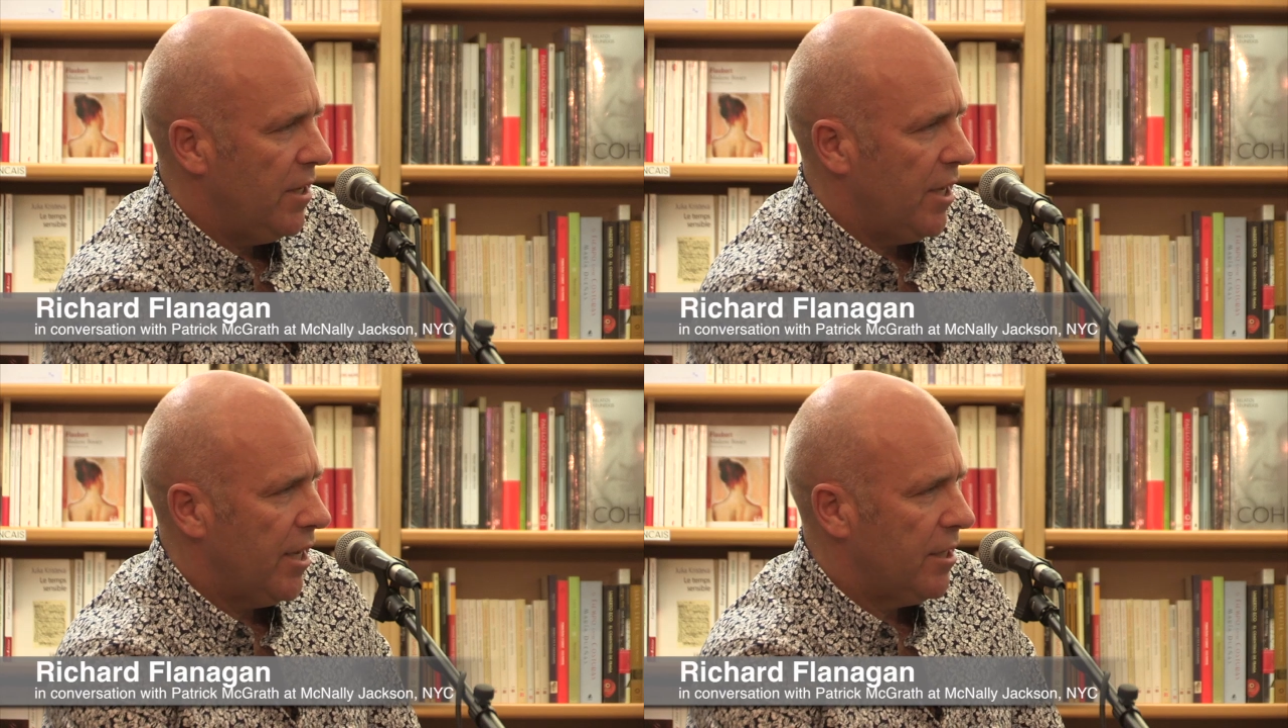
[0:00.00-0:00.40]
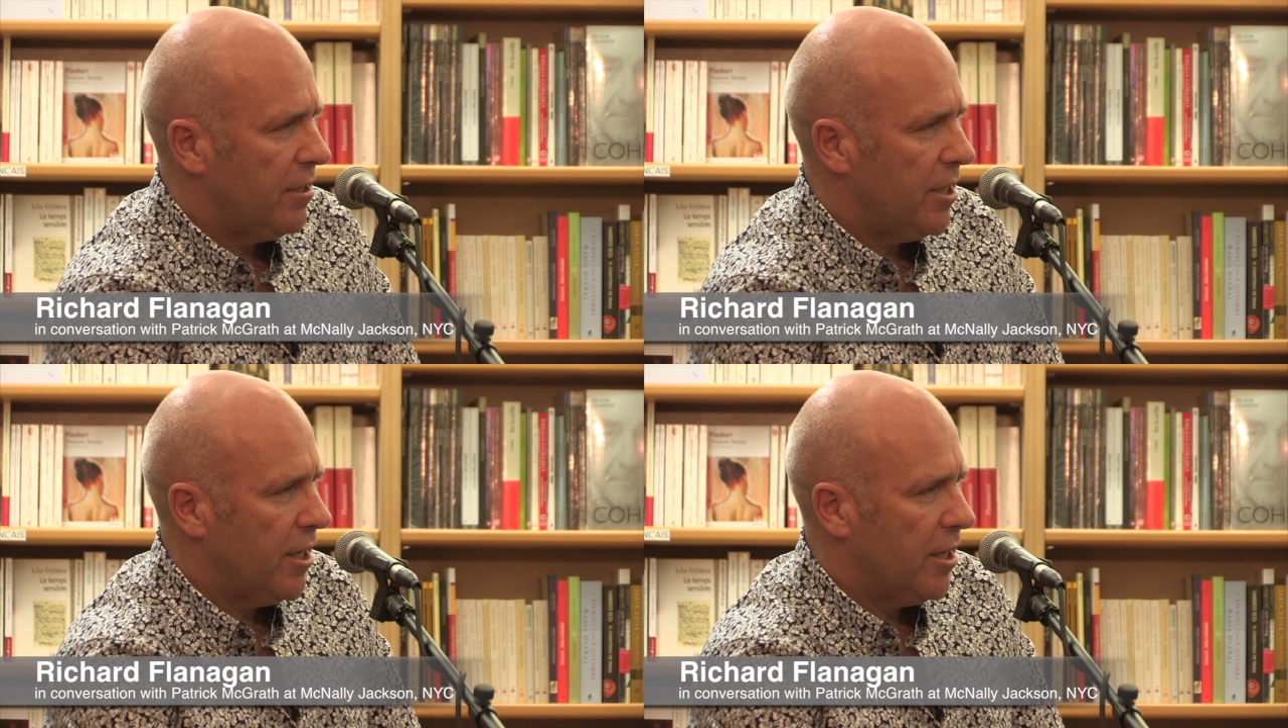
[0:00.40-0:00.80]

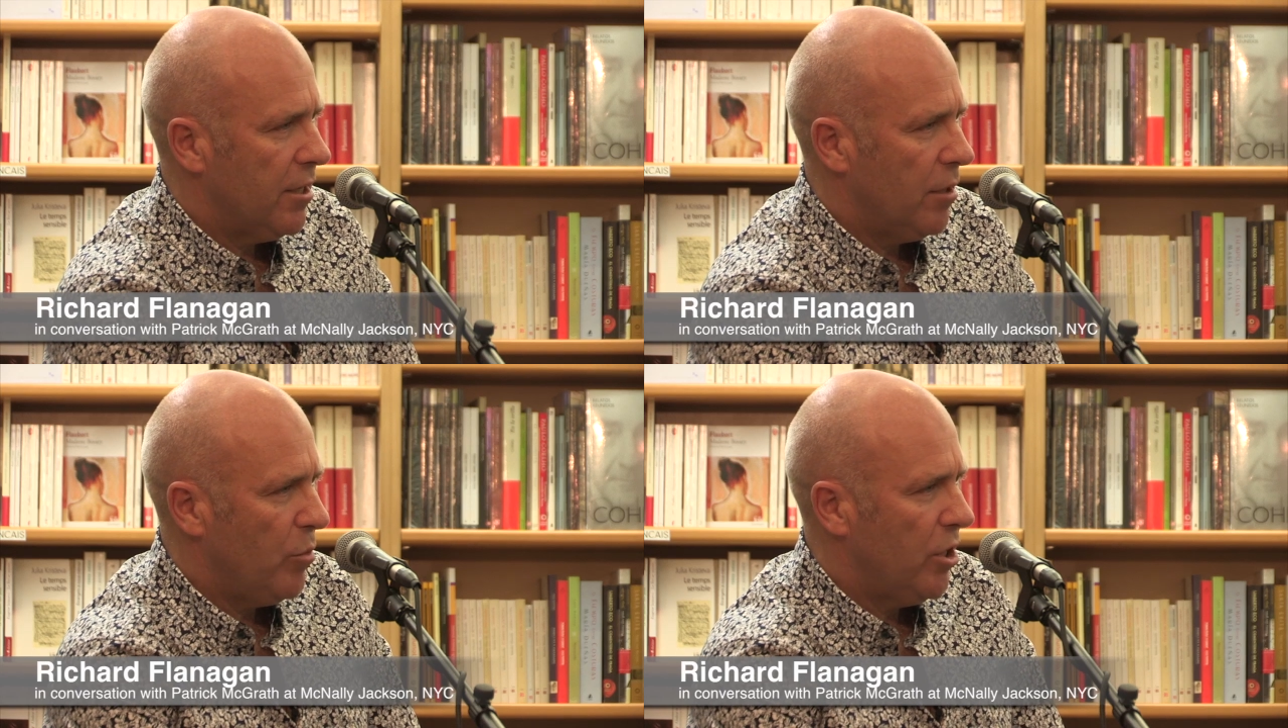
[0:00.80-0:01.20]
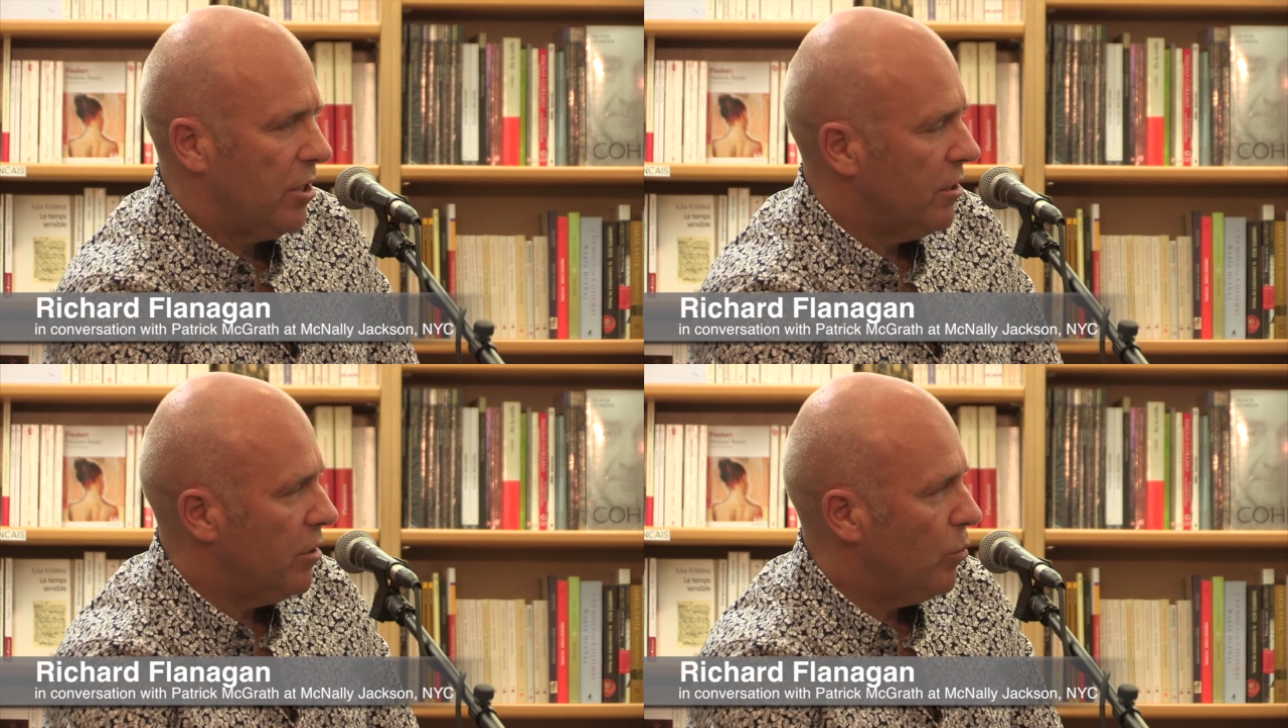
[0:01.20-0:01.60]
and
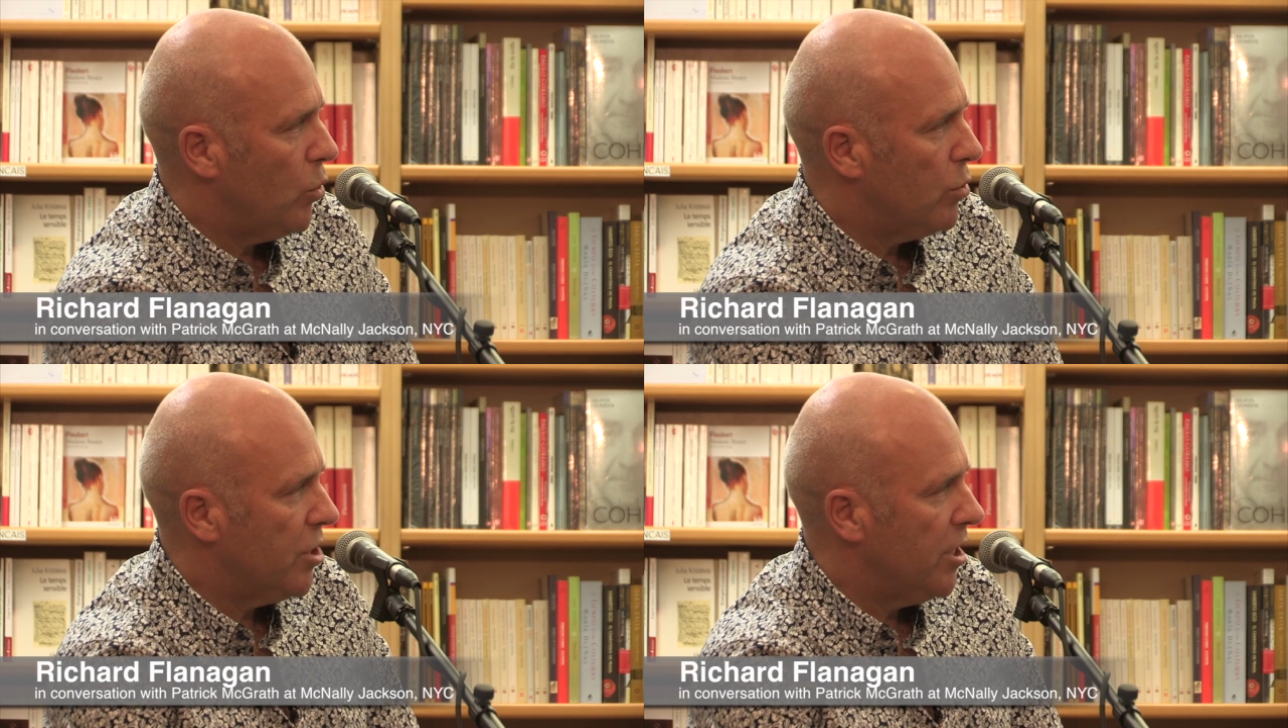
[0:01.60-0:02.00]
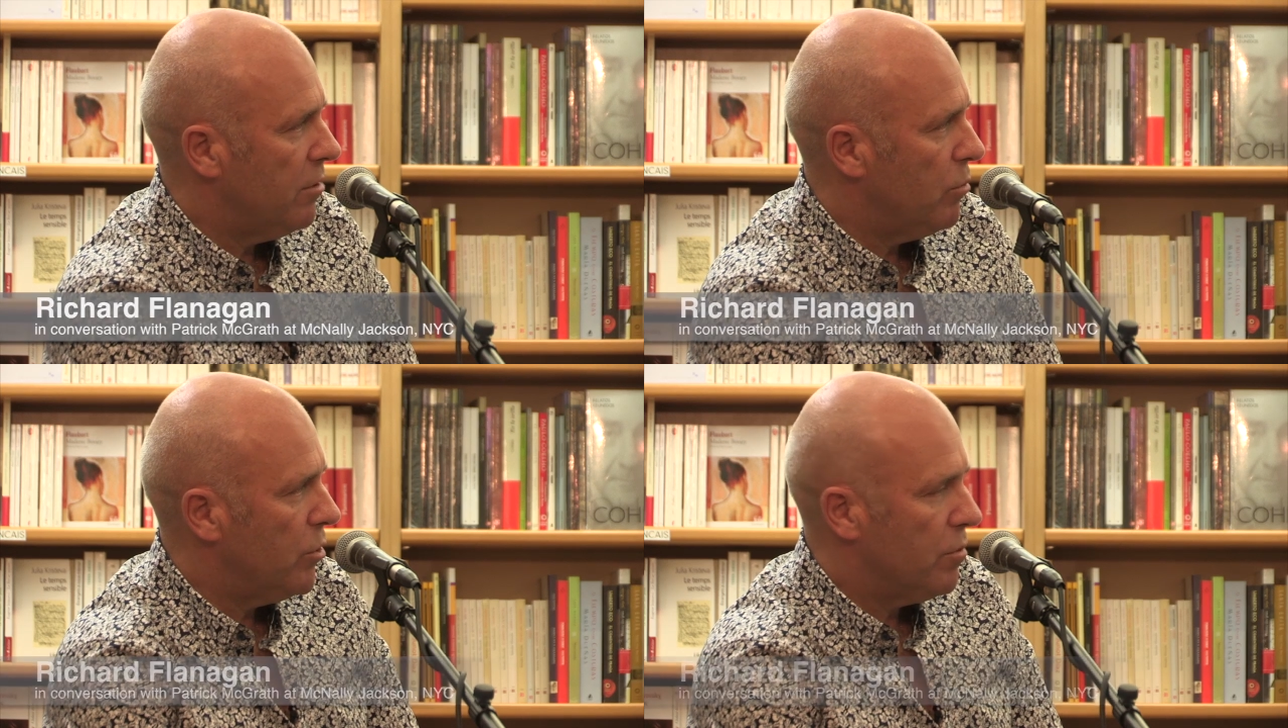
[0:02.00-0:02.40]
immediately at war's
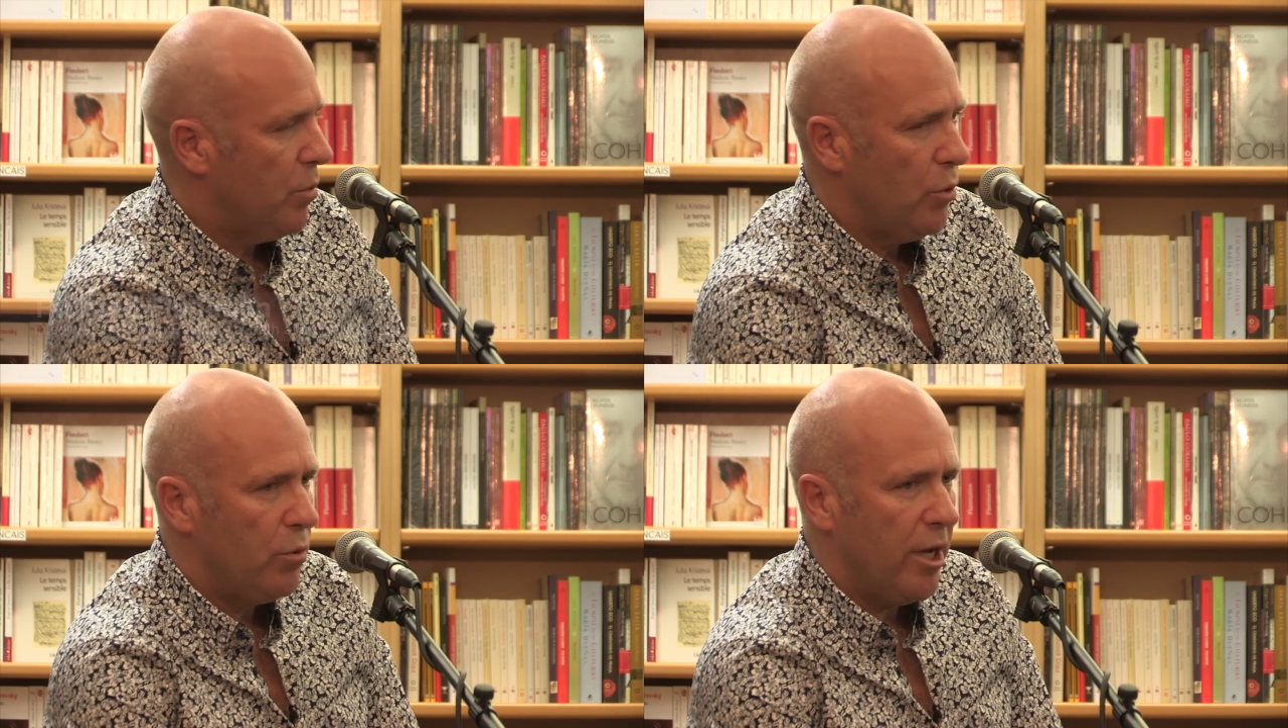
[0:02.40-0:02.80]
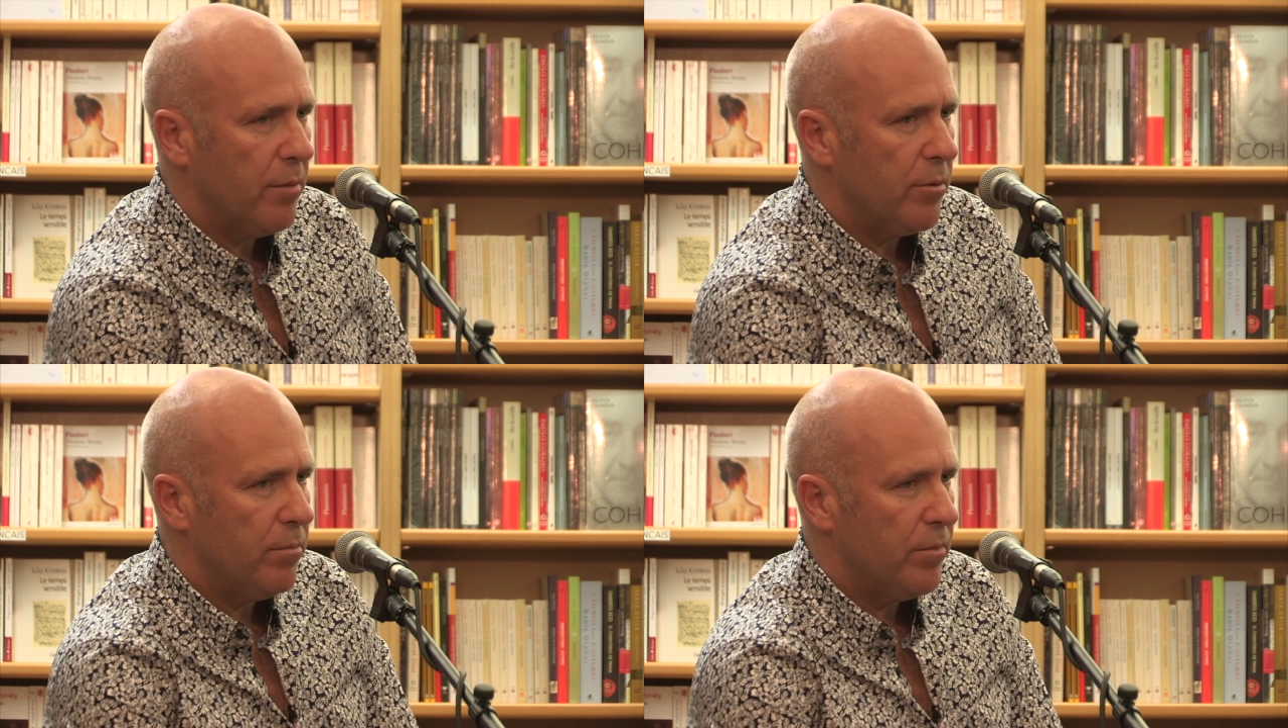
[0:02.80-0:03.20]
end was pulled
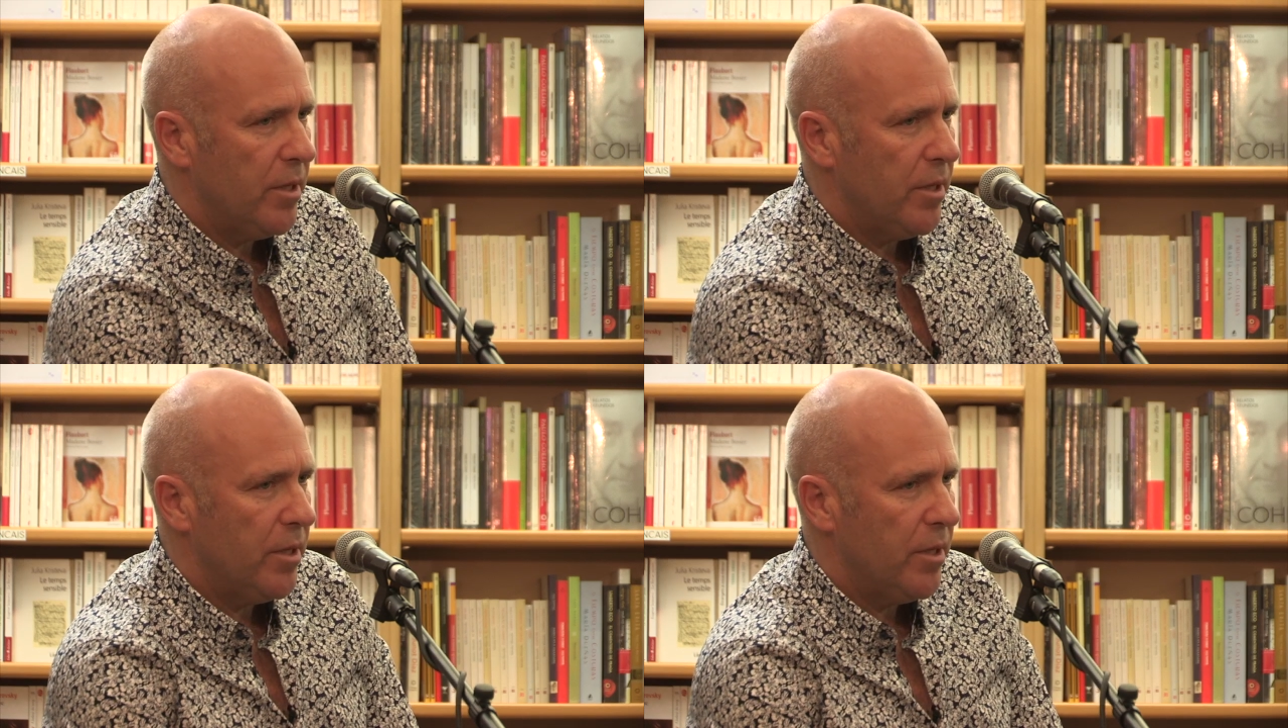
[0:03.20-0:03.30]
up.